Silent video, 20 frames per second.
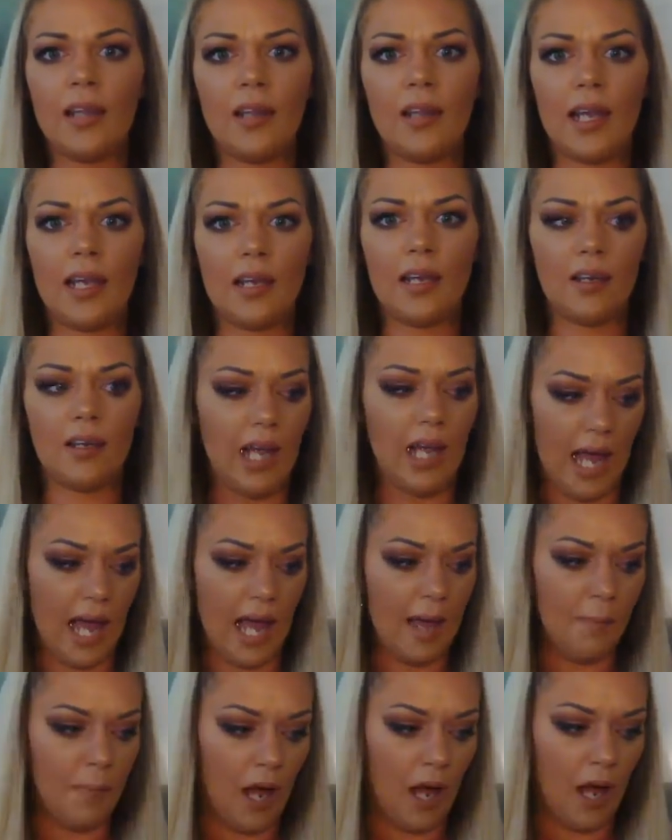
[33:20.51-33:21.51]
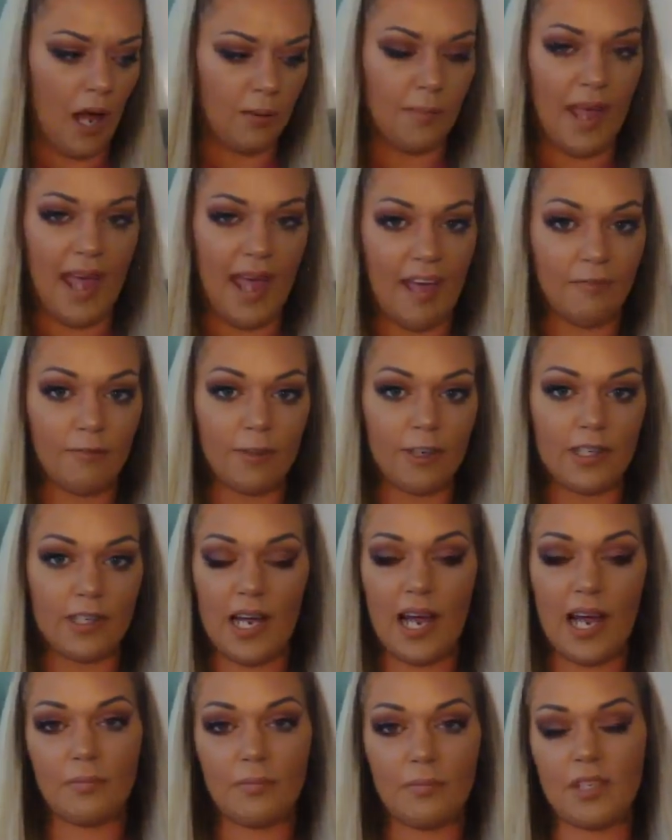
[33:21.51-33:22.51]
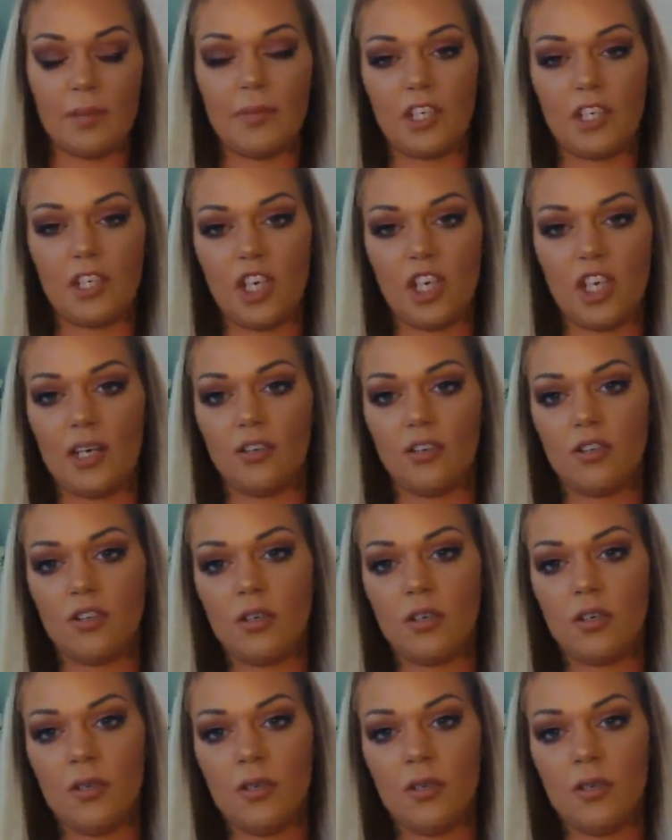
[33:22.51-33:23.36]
Like I bought them every time something changed.